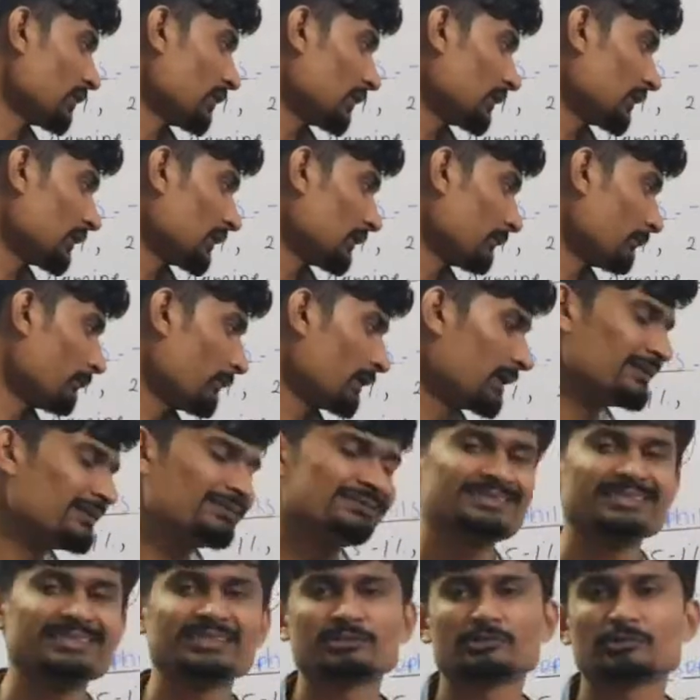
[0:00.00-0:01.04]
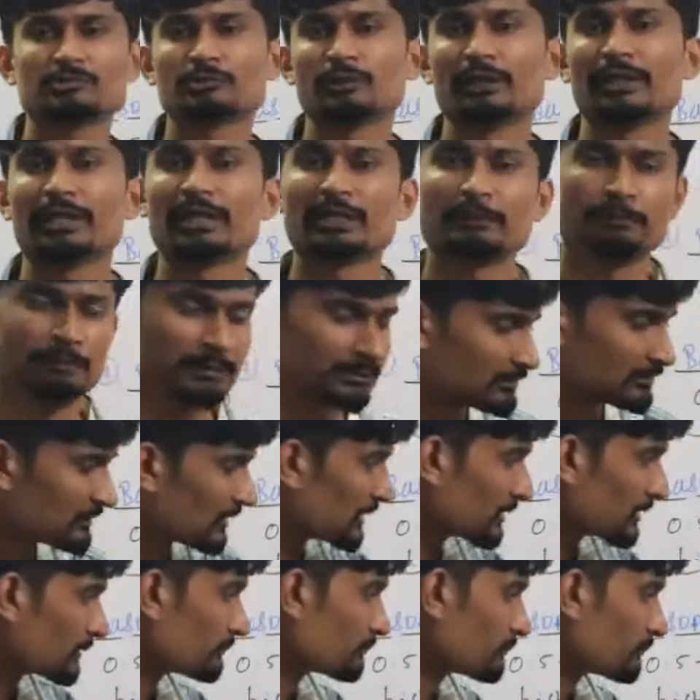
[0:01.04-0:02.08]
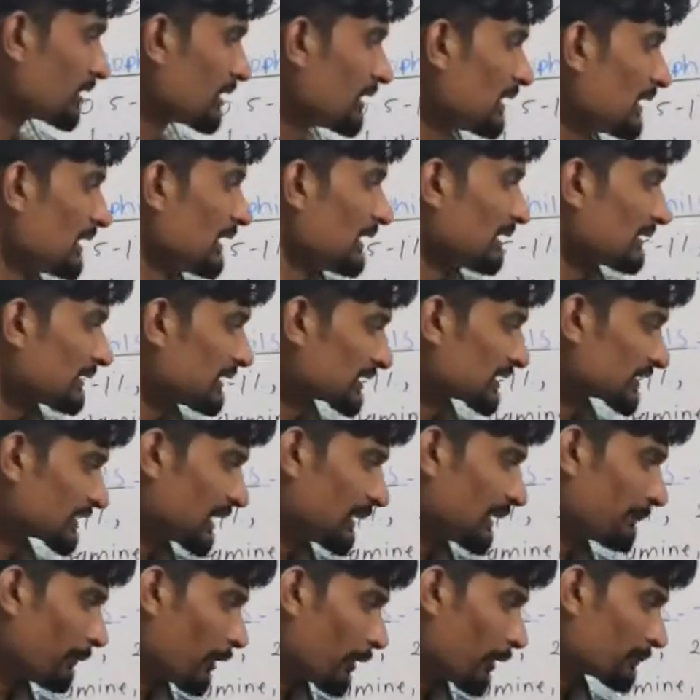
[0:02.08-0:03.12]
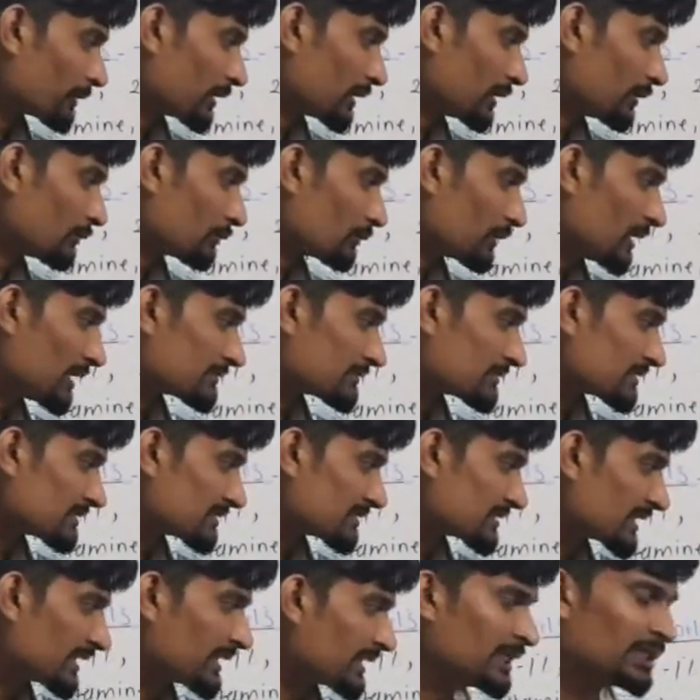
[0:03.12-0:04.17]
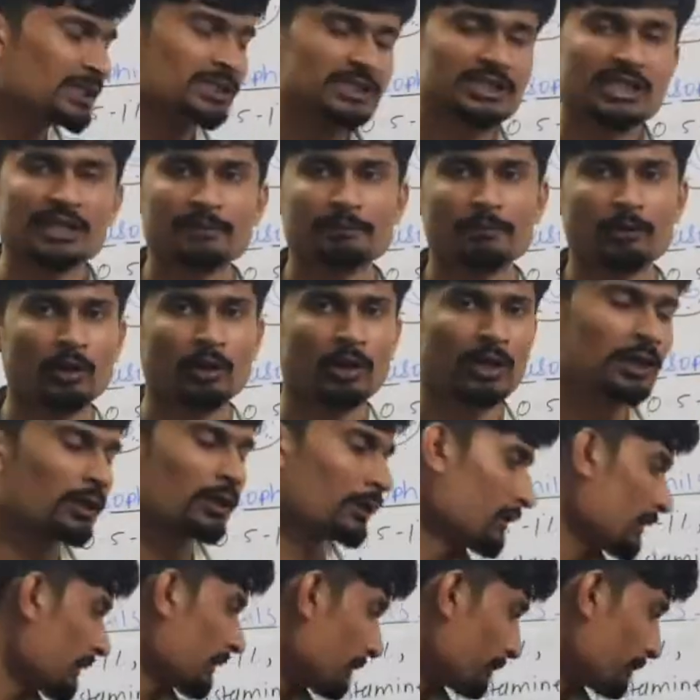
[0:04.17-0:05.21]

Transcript: or the number is 6 to 8%. The shape of the nucleus is kidney shape or